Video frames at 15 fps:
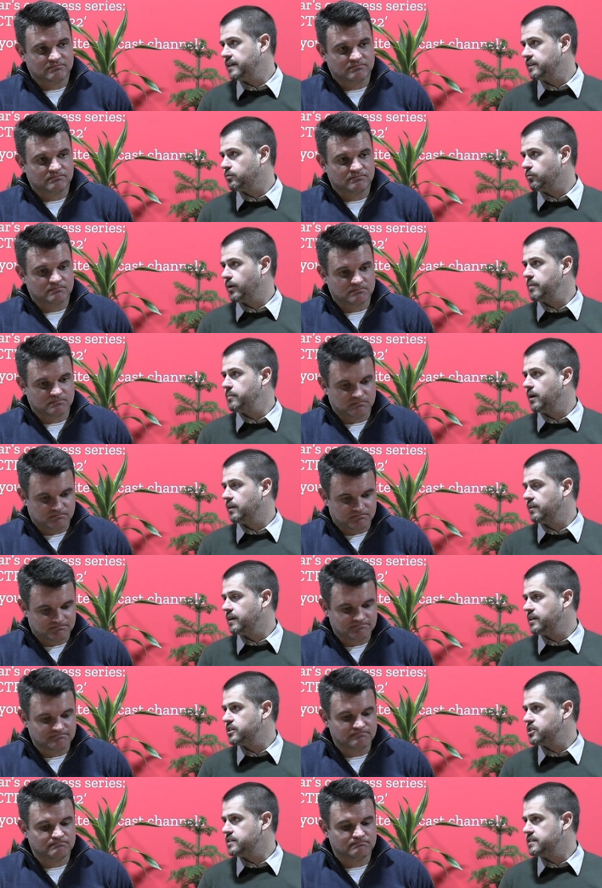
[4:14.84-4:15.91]
Speaker 1: in the
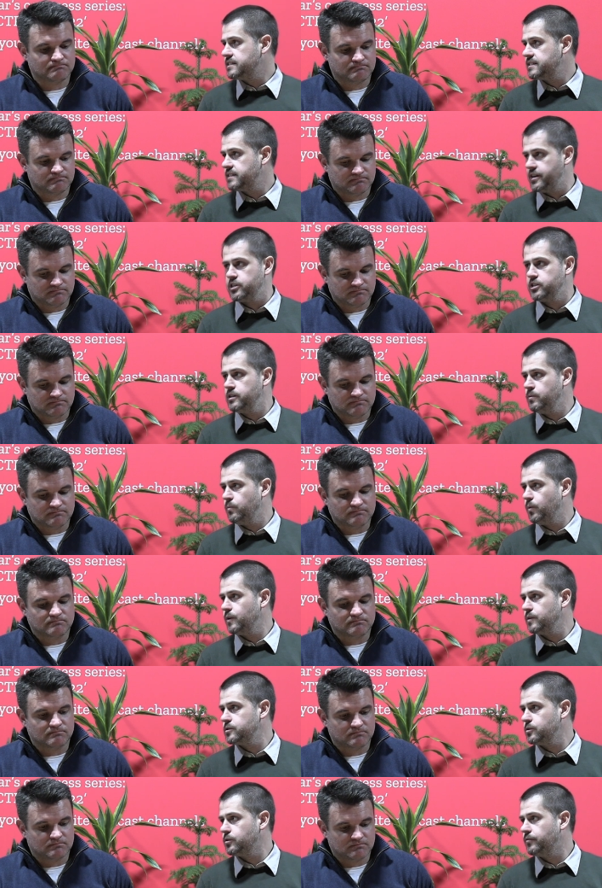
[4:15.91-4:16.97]
remyelination session.
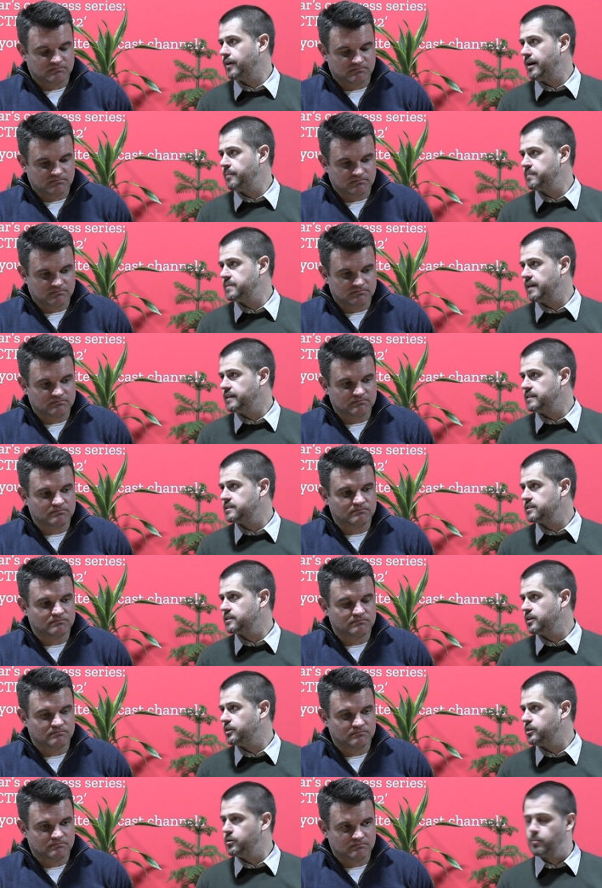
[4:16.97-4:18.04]
What sort of updates
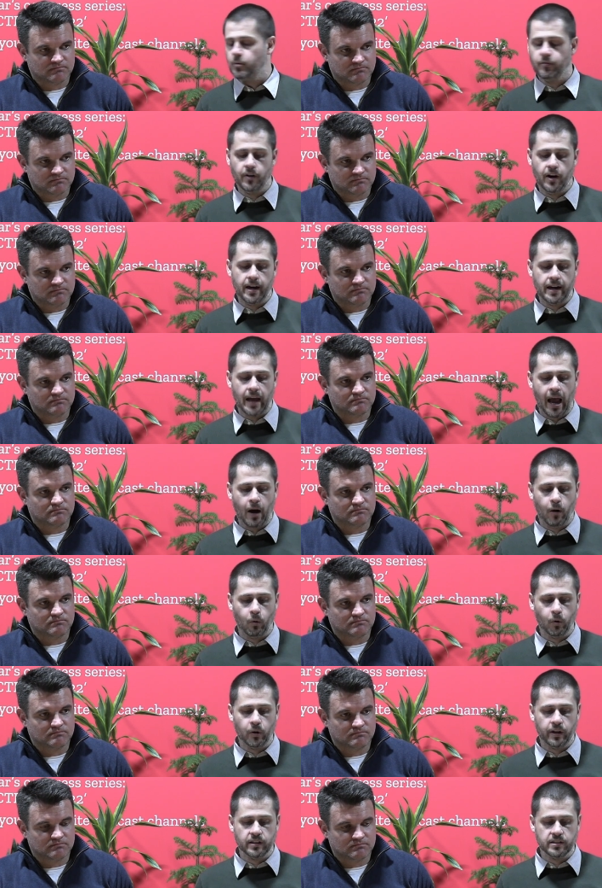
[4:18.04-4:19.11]
can you provide our
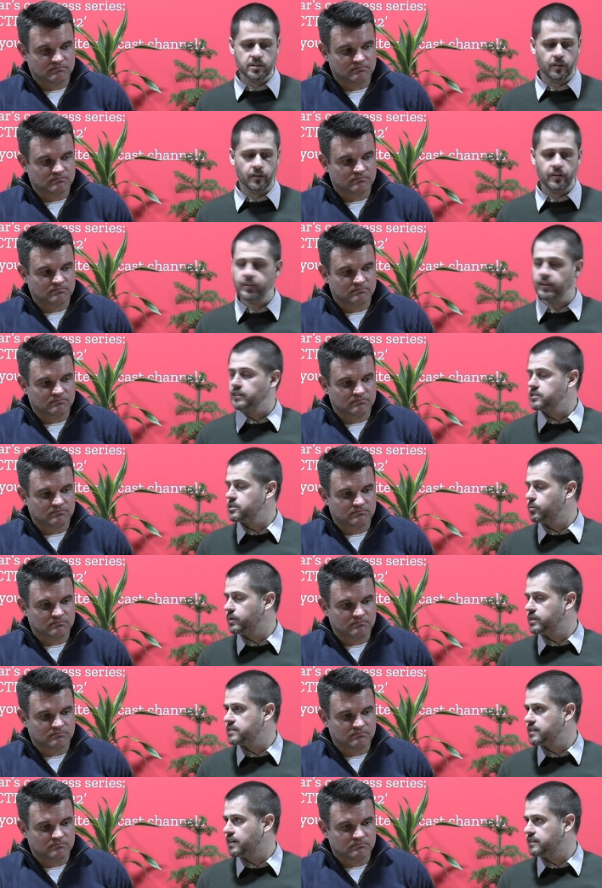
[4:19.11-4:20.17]
audience on the things that were
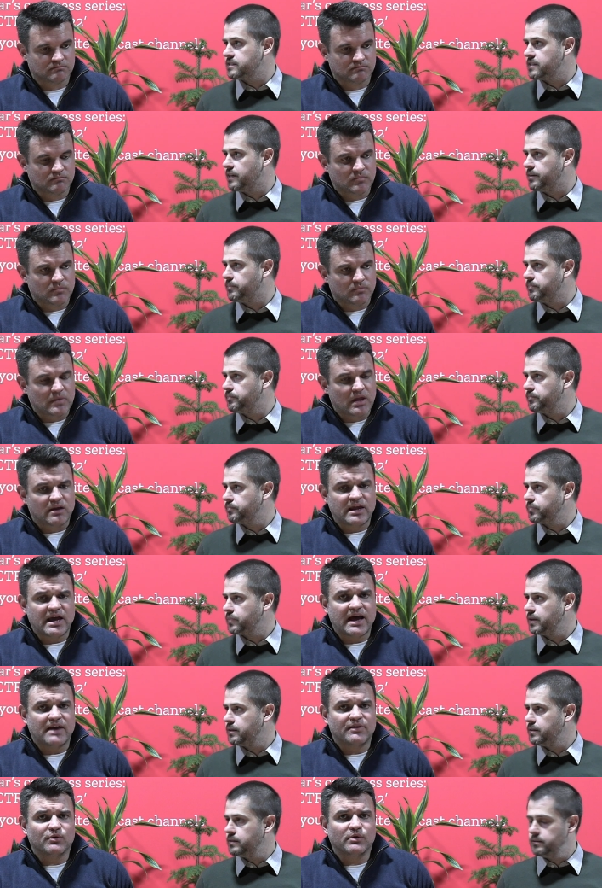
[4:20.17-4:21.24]
discussed there?
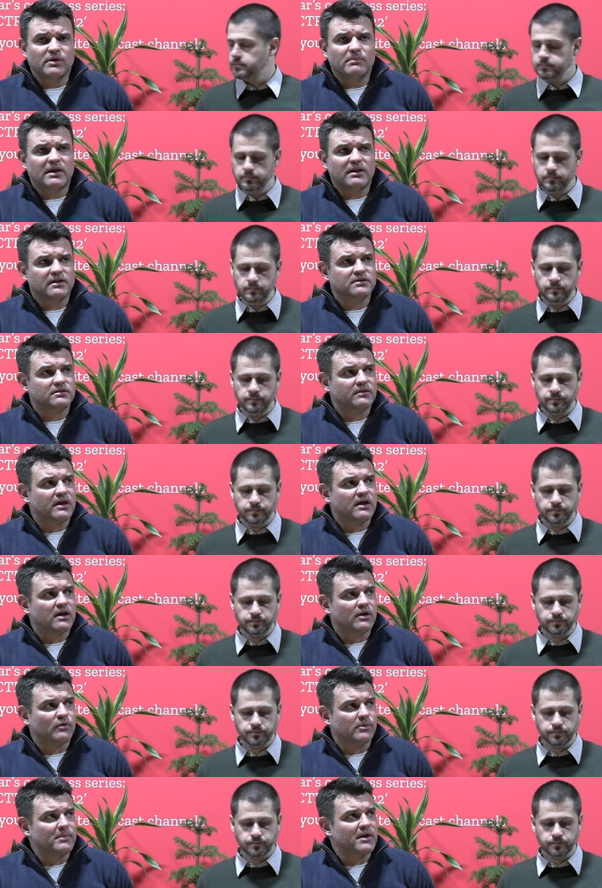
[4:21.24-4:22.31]
Speaker 2: Yeah, the
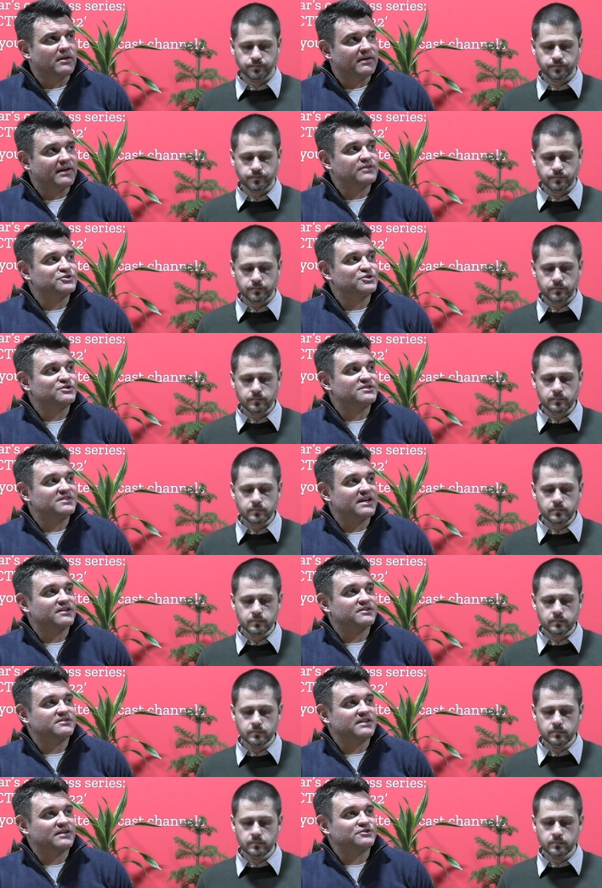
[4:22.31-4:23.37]
remyelination
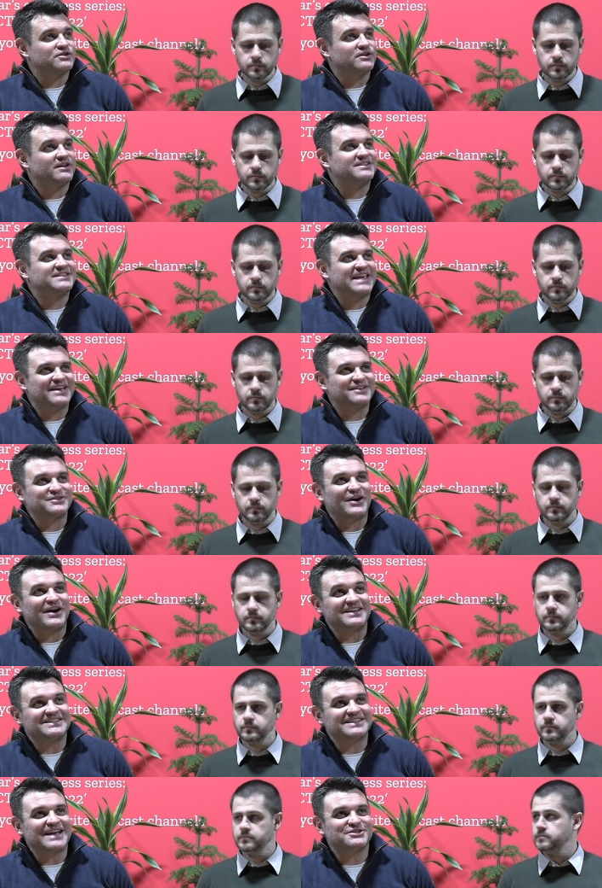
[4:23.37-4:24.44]

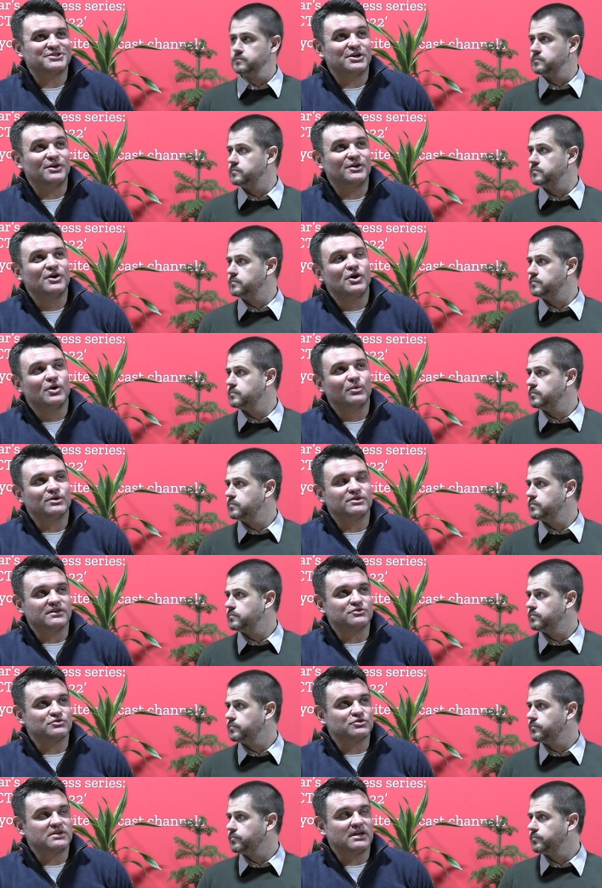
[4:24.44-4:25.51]
session was
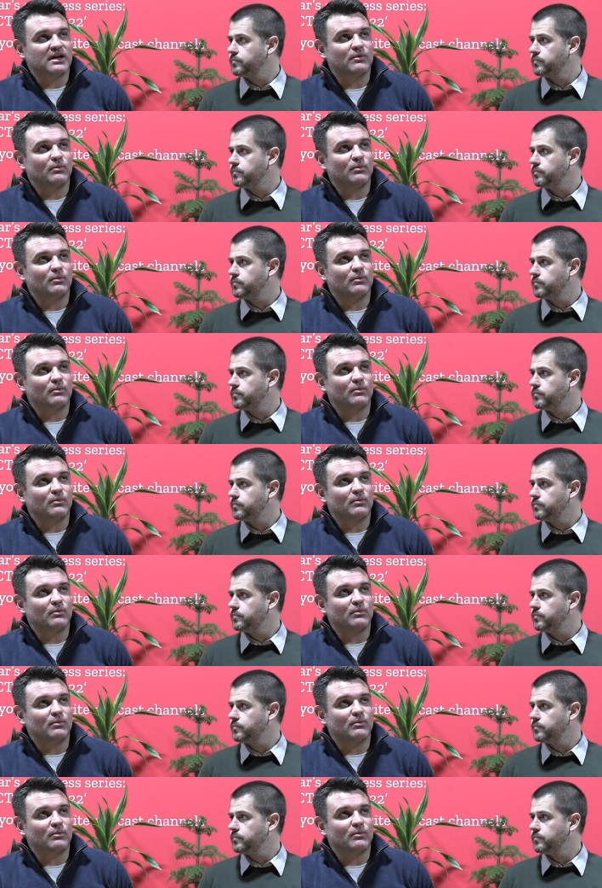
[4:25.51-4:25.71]
interesting.